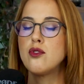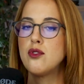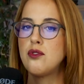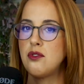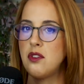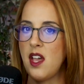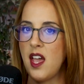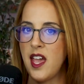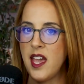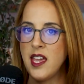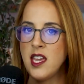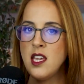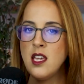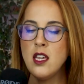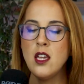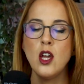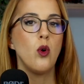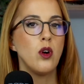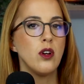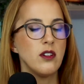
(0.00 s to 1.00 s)

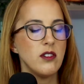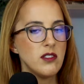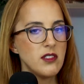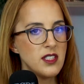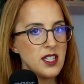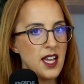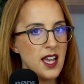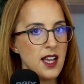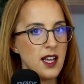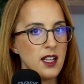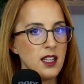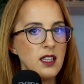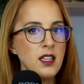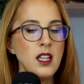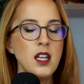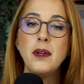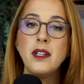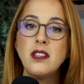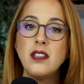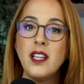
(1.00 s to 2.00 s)
say or tell,
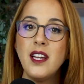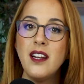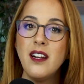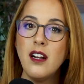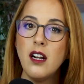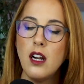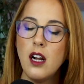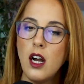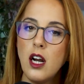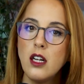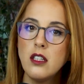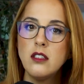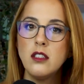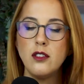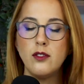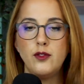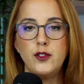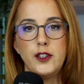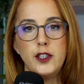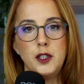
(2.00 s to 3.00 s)
but there are
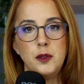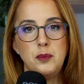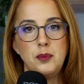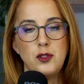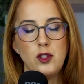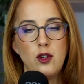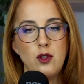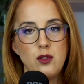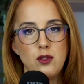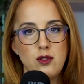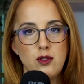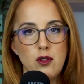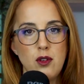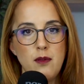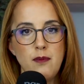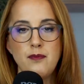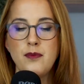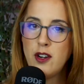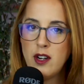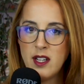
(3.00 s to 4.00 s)
other verbs
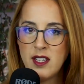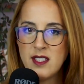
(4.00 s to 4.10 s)
also. For